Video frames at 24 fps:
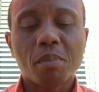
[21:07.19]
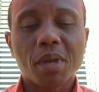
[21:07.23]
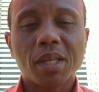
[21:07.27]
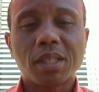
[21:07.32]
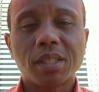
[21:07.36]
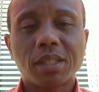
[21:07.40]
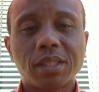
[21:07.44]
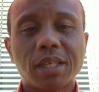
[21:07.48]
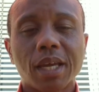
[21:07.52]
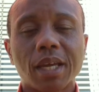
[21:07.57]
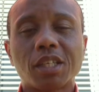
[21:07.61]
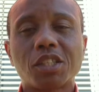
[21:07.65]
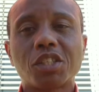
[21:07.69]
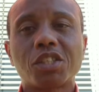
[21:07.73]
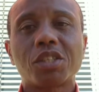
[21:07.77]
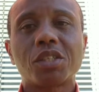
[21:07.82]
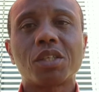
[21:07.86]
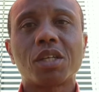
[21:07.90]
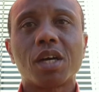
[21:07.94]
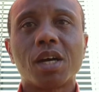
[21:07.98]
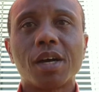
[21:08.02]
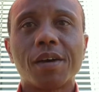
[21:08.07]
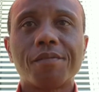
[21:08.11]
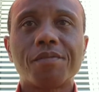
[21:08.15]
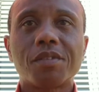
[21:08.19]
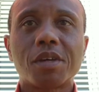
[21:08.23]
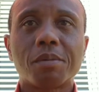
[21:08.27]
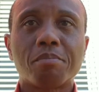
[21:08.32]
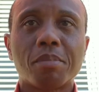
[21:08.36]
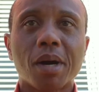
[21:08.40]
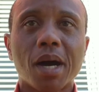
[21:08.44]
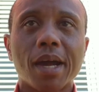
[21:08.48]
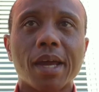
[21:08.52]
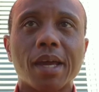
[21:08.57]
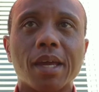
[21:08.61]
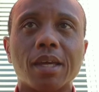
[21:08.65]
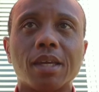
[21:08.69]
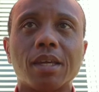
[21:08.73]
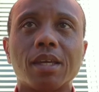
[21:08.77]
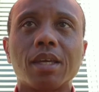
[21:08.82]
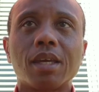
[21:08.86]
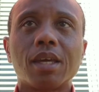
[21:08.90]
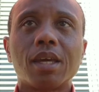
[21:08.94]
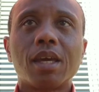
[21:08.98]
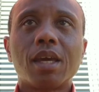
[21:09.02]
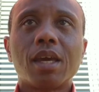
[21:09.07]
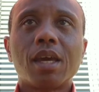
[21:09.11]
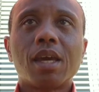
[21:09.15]
midsection of the bike
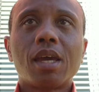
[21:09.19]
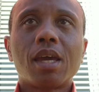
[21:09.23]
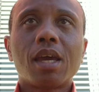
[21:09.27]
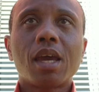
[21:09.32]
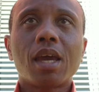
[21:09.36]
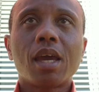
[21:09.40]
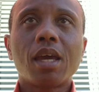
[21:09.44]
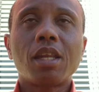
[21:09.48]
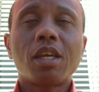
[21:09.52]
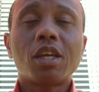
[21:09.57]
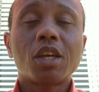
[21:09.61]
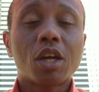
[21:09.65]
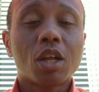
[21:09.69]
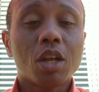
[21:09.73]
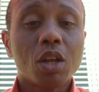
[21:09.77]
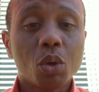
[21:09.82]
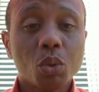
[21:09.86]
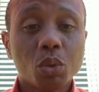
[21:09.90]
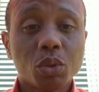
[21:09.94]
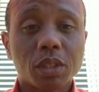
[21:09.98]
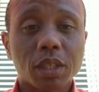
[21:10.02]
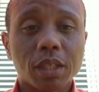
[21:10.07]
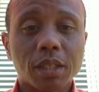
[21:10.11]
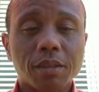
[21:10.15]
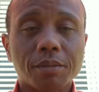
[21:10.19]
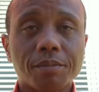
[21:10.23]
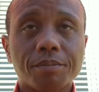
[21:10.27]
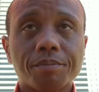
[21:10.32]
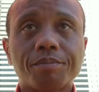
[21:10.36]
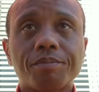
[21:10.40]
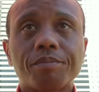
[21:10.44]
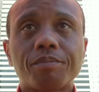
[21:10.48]
and enclose it.